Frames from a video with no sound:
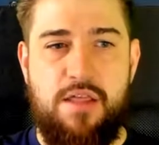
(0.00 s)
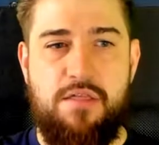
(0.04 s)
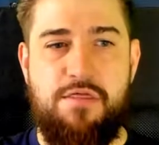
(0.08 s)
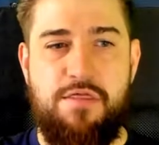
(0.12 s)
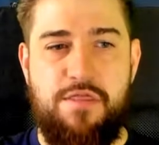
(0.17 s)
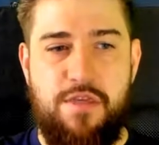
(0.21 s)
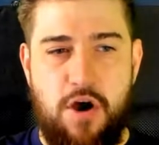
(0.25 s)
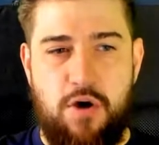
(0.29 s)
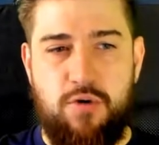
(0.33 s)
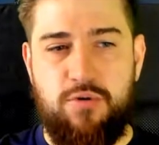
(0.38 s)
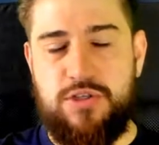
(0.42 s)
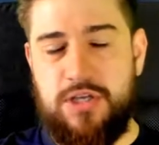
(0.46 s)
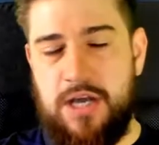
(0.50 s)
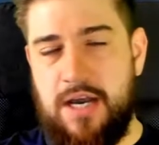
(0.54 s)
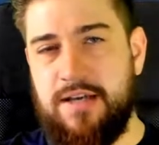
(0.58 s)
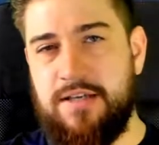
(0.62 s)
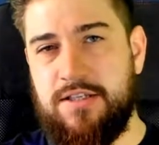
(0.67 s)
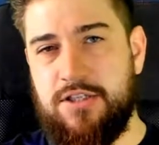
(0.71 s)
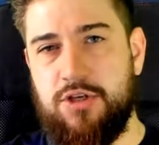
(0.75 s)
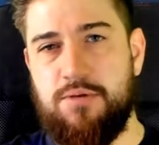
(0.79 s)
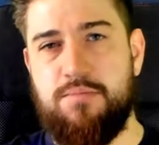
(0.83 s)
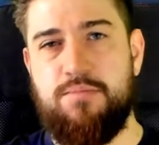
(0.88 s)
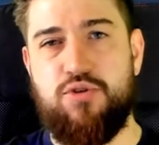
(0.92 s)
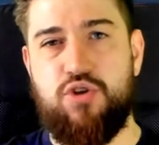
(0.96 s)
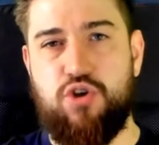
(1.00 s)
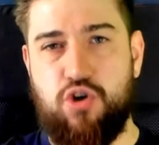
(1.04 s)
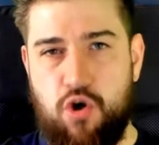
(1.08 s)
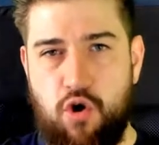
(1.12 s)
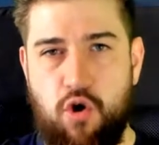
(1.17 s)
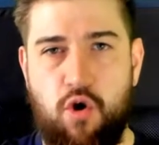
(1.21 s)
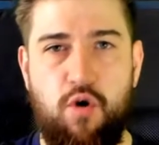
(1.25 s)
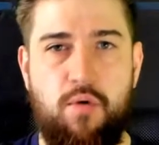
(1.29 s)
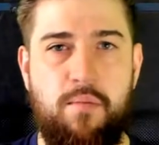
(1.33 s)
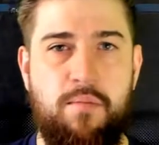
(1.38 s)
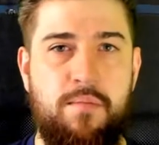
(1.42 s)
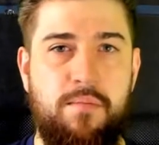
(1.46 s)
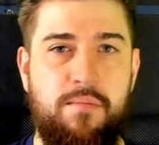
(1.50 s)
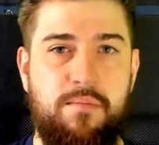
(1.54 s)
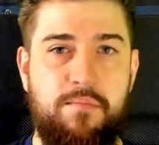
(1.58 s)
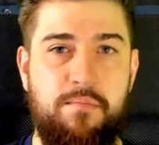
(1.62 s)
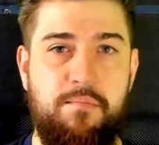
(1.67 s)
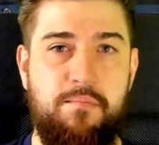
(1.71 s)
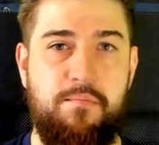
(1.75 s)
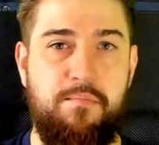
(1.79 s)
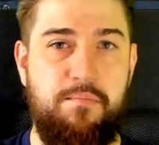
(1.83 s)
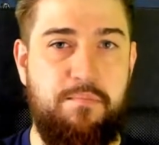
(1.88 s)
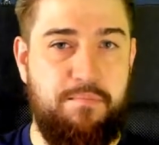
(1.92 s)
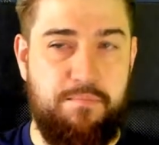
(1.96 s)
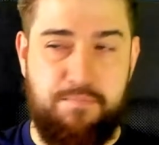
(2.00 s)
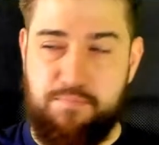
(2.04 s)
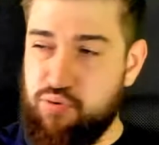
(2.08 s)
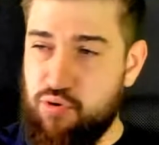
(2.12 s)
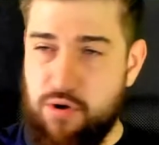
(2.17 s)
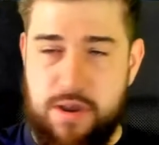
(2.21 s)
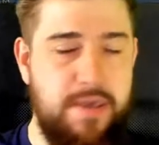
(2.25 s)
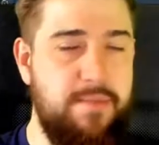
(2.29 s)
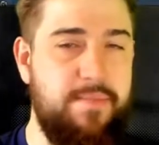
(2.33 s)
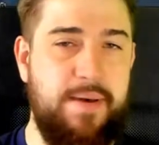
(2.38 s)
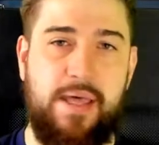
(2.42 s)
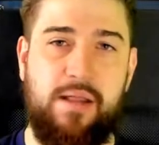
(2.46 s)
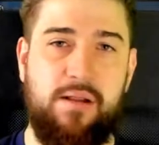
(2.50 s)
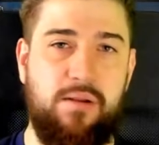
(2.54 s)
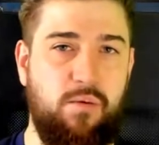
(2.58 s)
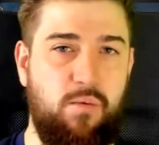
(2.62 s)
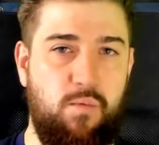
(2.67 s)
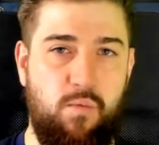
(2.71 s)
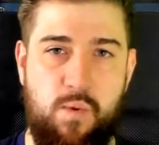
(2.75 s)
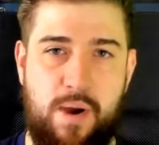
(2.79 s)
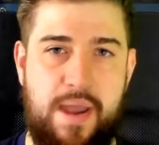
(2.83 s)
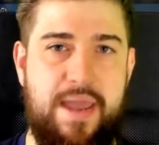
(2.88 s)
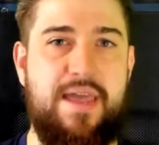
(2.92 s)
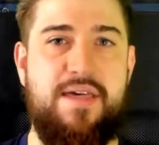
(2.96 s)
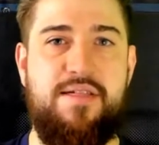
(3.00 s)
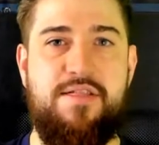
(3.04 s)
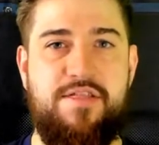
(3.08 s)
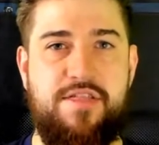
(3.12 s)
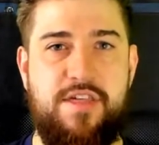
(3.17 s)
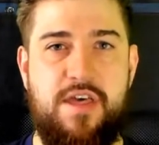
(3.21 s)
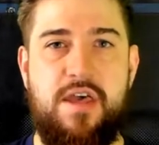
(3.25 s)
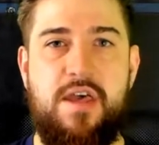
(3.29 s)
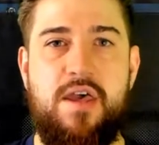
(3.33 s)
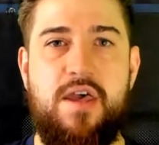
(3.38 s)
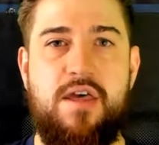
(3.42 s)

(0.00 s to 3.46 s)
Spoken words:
those items come pre-built with